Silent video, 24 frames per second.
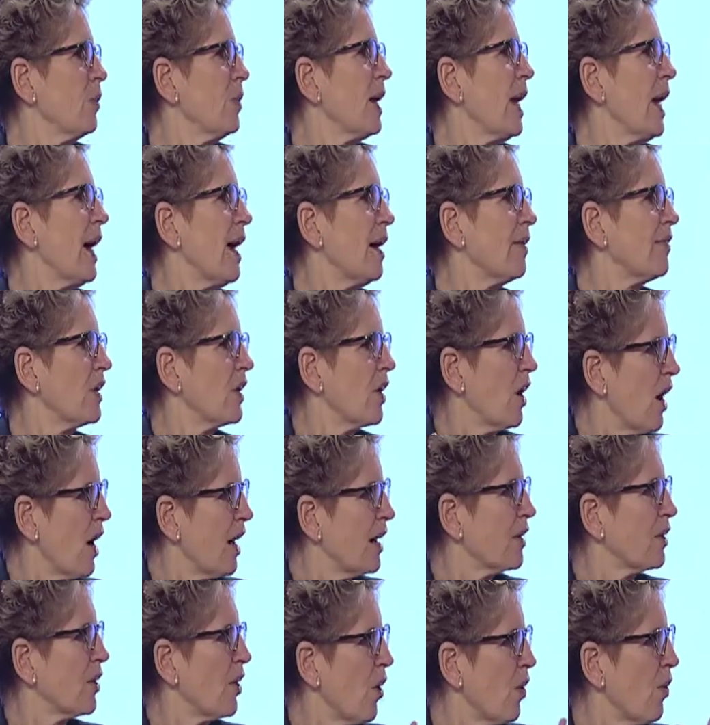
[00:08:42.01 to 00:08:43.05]
We have an
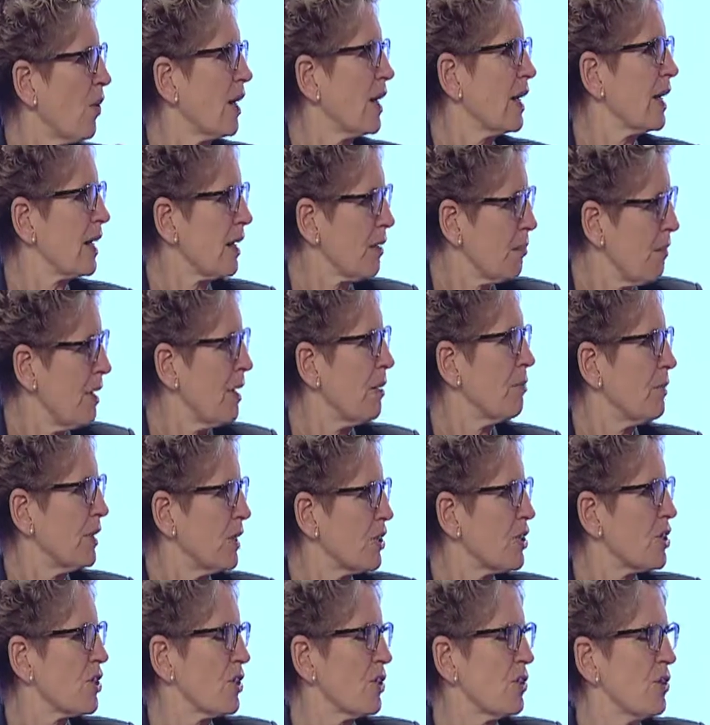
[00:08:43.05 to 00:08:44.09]
ongoing
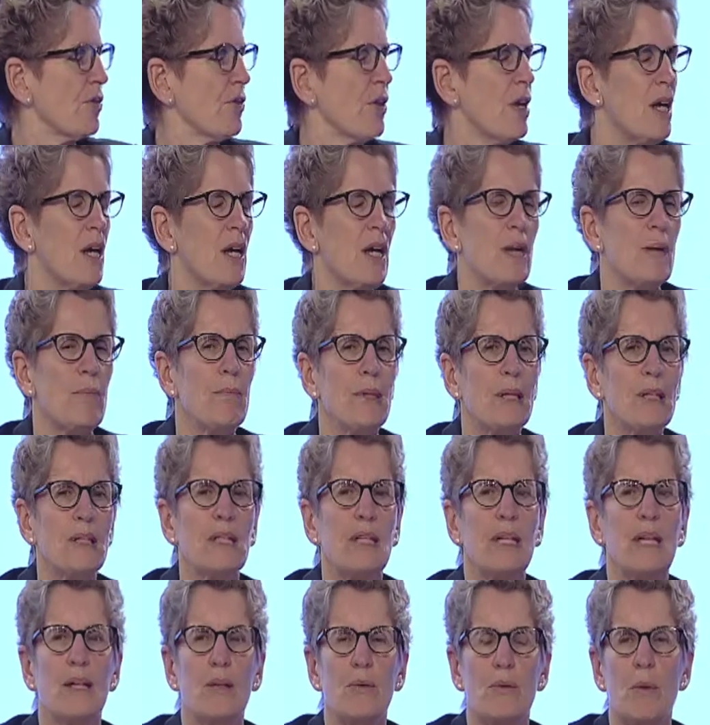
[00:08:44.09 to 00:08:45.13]
commitment to
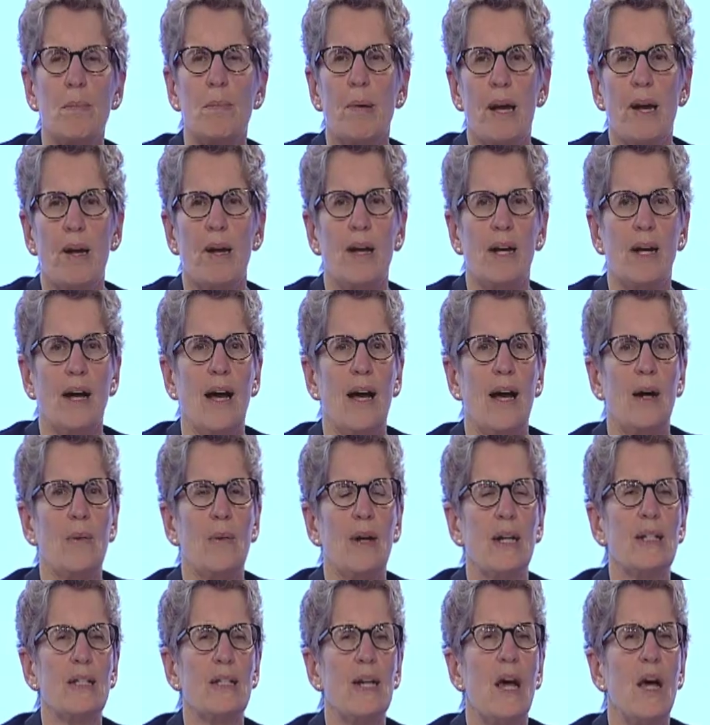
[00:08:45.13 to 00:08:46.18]
building and repairing
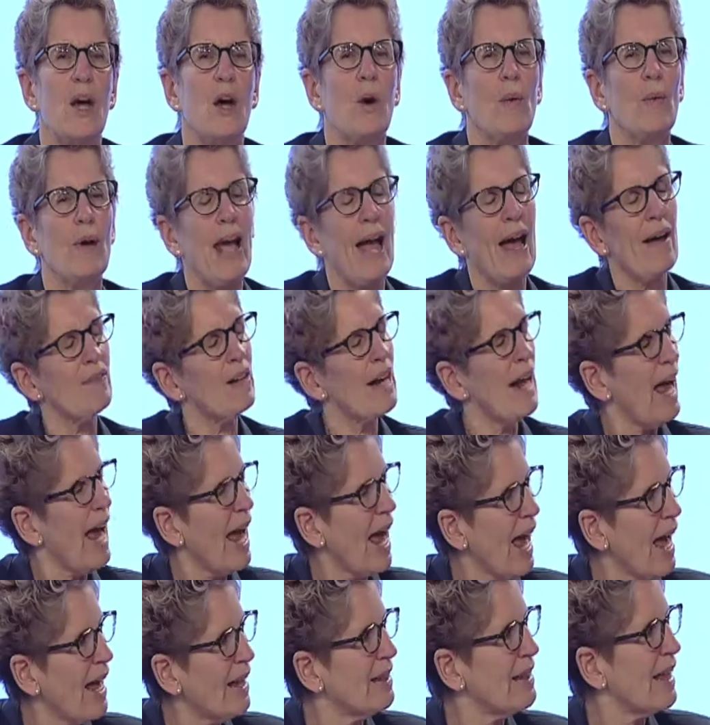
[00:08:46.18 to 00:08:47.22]
highways we haven't
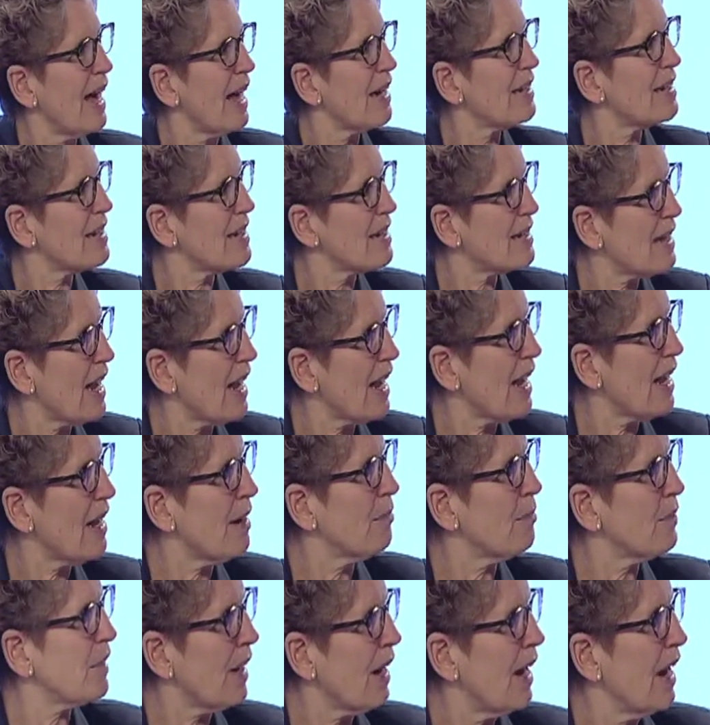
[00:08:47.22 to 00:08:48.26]
had that
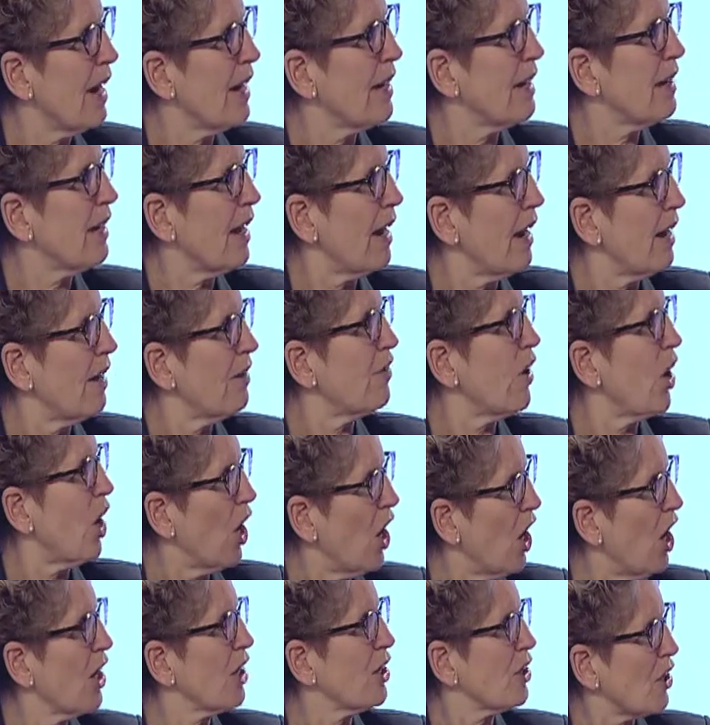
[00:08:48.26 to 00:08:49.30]
same kind of
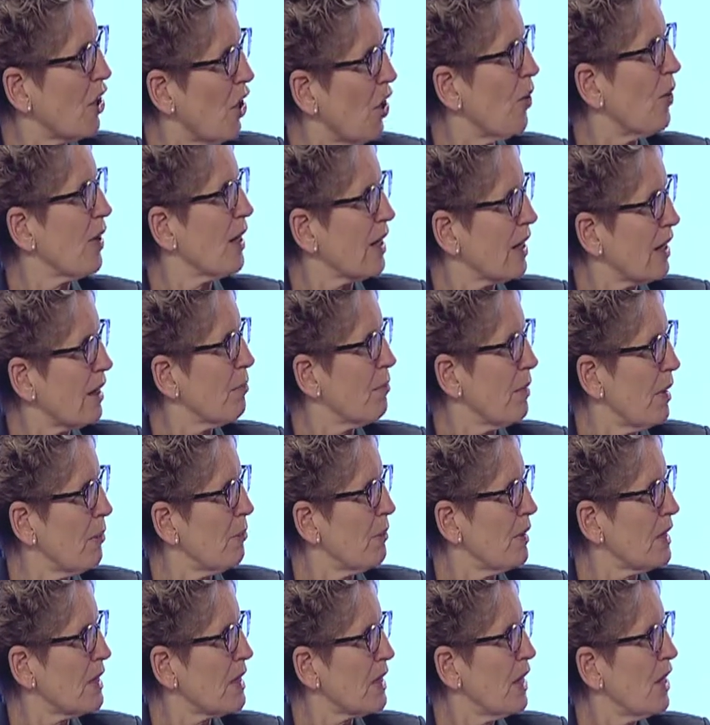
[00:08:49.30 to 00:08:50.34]
ongoing
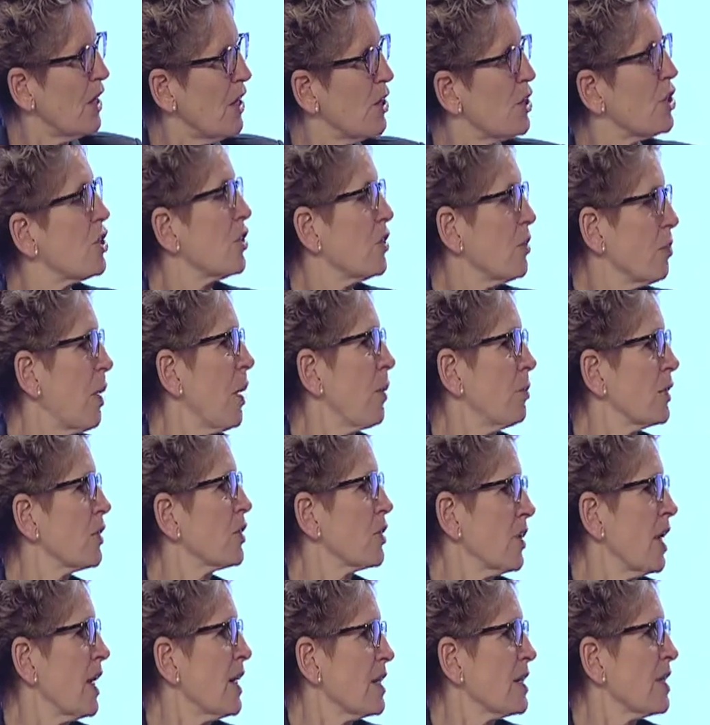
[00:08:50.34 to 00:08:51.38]
commitment to public
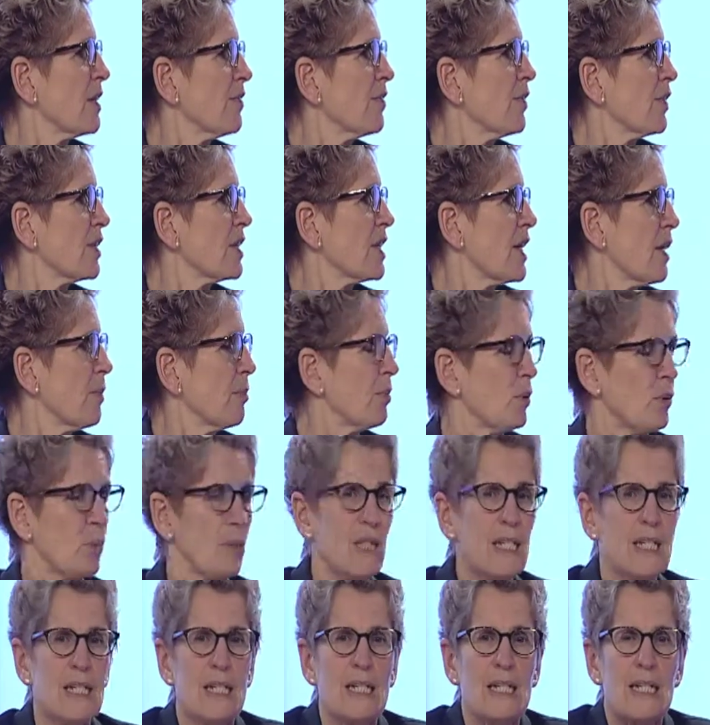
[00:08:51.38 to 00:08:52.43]
transit, for example.
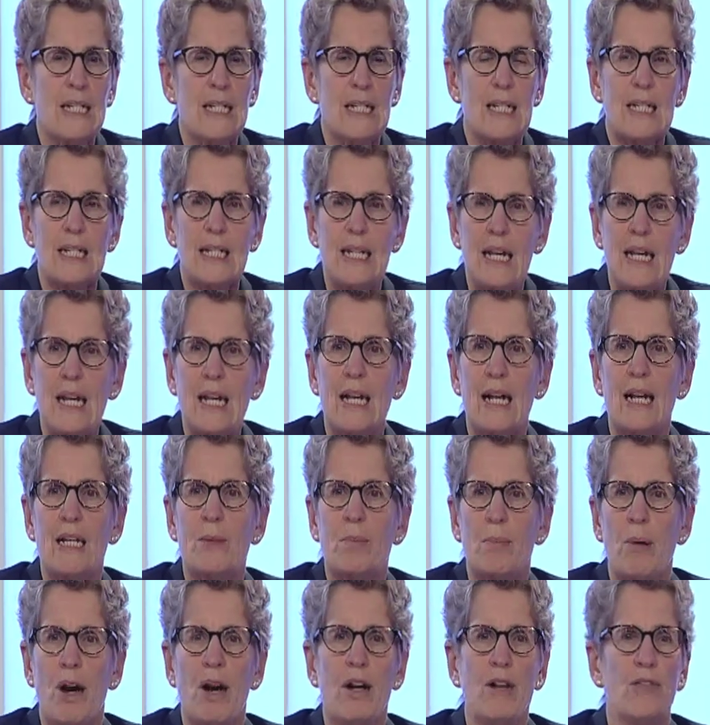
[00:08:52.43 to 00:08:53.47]
We didn't see it
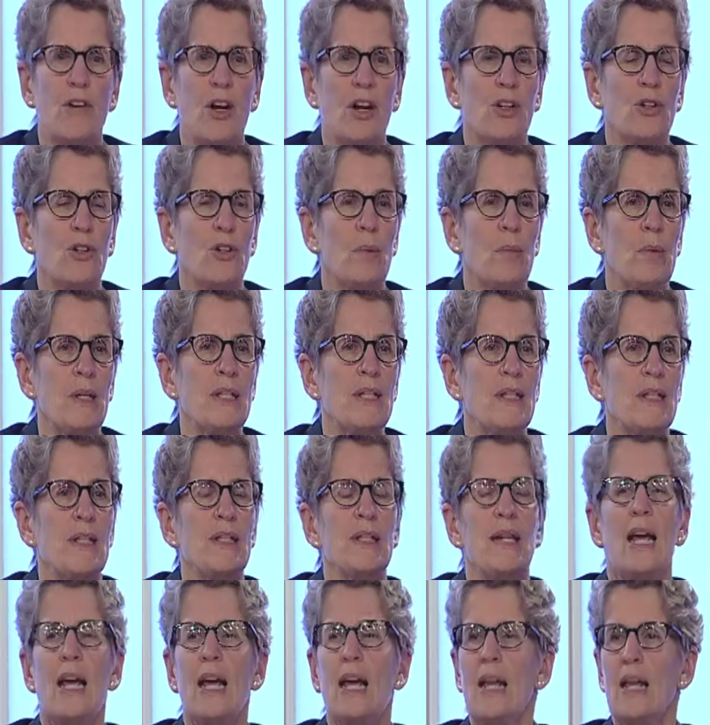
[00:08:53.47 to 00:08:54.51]
as part of our core business.